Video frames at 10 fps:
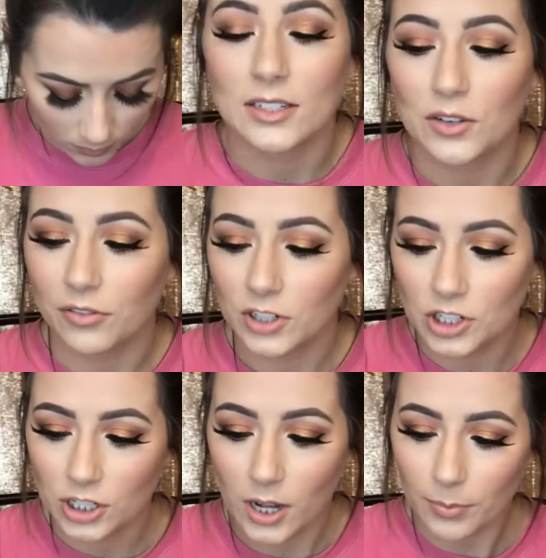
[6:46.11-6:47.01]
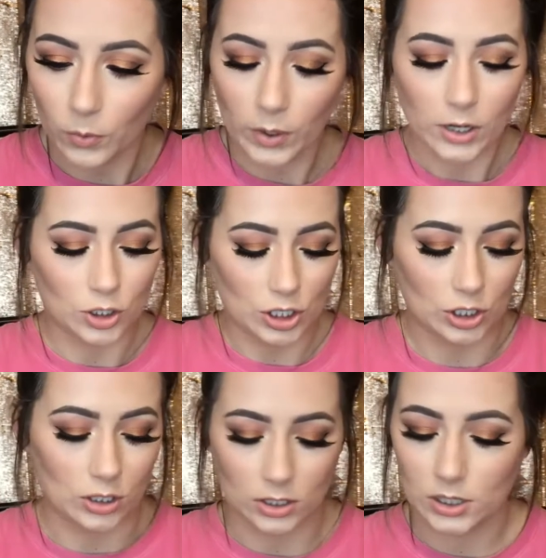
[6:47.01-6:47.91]
now to finish it up, we are
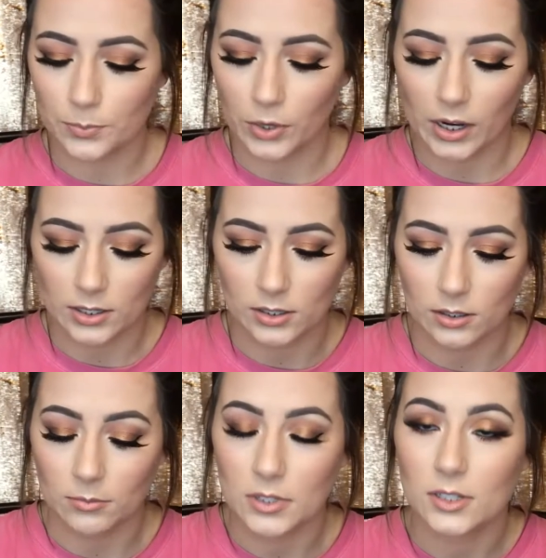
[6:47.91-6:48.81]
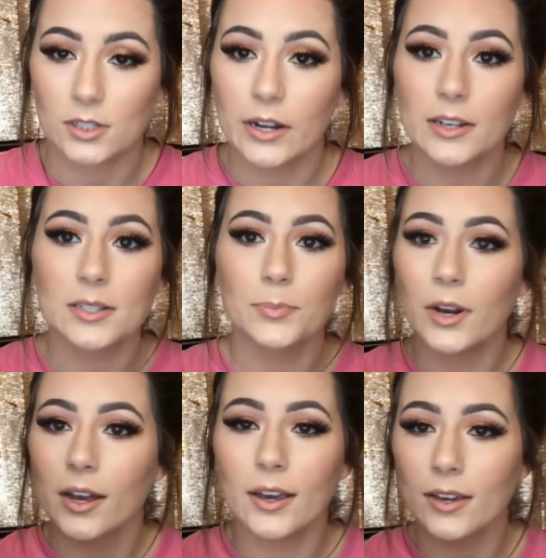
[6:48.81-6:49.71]
just gonna spray some setting
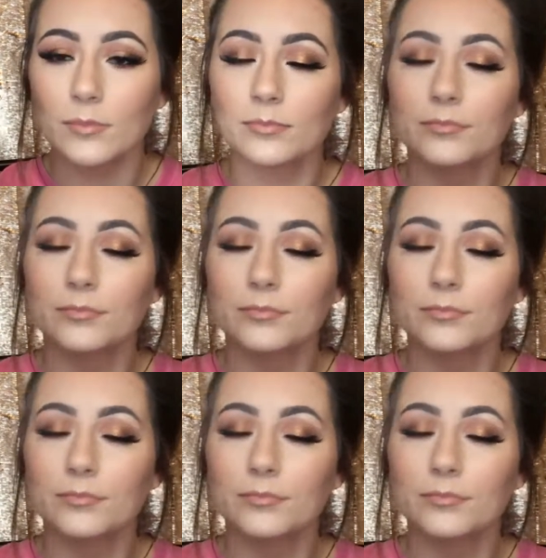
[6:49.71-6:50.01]
spray.